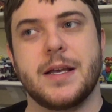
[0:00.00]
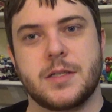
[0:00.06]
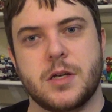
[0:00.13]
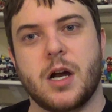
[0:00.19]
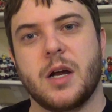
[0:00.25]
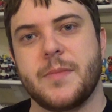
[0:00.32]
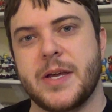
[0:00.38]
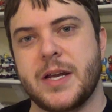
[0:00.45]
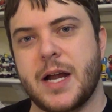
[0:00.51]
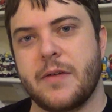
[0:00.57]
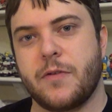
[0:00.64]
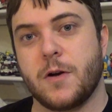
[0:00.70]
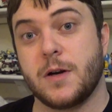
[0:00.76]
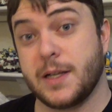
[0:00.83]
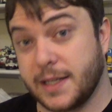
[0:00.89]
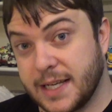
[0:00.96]
biggest argument
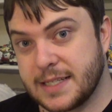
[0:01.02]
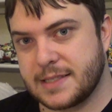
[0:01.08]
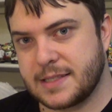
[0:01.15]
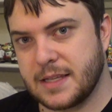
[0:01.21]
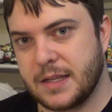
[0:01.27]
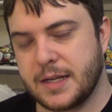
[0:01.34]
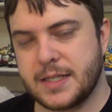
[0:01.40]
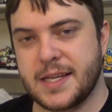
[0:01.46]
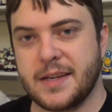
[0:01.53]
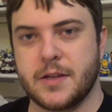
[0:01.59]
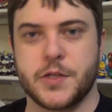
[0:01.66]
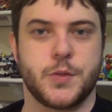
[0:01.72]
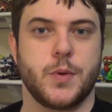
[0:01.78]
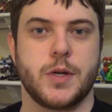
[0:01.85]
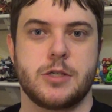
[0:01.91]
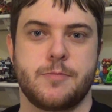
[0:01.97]
I've heard against the
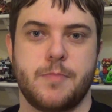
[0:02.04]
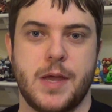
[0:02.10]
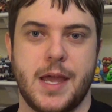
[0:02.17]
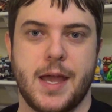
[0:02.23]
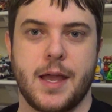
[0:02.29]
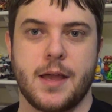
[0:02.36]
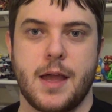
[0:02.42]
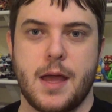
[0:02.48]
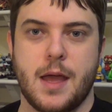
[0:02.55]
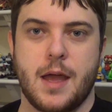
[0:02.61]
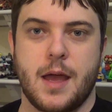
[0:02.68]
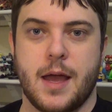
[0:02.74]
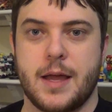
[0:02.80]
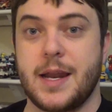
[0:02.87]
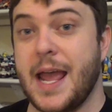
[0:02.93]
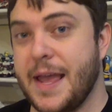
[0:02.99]
Nintendo Switch being
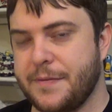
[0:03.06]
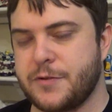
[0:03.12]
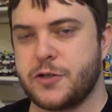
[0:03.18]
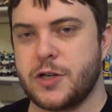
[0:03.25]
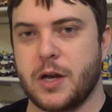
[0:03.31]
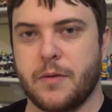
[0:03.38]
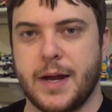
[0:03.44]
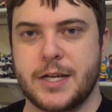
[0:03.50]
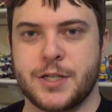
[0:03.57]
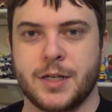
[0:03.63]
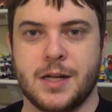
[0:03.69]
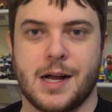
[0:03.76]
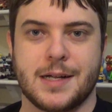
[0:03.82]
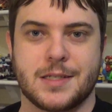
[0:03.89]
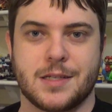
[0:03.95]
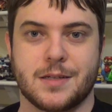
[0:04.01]
an 8th
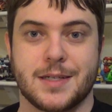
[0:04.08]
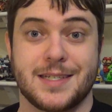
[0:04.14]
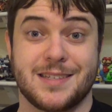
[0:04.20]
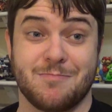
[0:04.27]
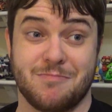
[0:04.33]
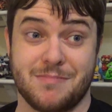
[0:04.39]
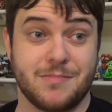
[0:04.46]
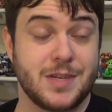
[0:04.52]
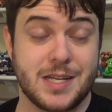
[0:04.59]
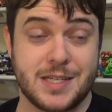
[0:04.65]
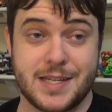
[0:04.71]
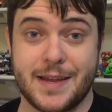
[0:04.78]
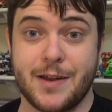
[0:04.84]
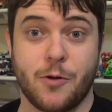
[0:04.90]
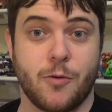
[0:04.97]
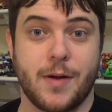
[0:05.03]
generation console is
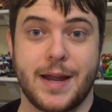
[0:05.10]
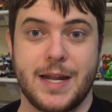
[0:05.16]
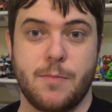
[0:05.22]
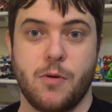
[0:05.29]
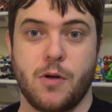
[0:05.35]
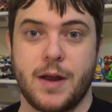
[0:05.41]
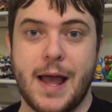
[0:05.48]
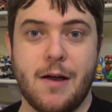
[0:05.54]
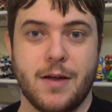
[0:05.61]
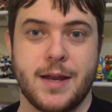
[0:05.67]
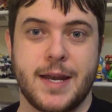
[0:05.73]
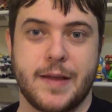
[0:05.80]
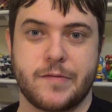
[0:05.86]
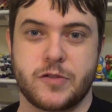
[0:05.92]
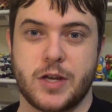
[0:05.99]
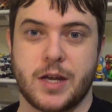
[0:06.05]
Nintendo already put out
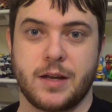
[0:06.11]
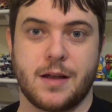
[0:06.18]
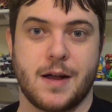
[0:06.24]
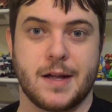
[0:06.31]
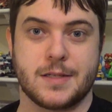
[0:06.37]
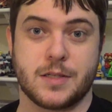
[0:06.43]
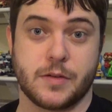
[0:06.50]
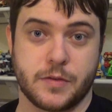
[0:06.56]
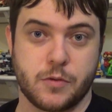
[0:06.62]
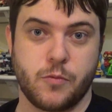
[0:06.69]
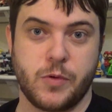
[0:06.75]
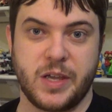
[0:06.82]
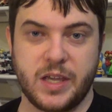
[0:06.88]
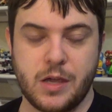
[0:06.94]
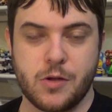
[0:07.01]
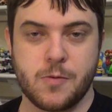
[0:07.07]
an 8th gen console, the
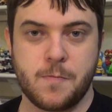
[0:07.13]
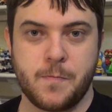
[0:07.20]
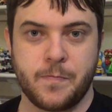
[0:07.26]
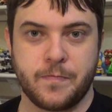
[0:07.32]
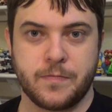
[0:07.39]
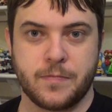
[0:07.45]
Wii U.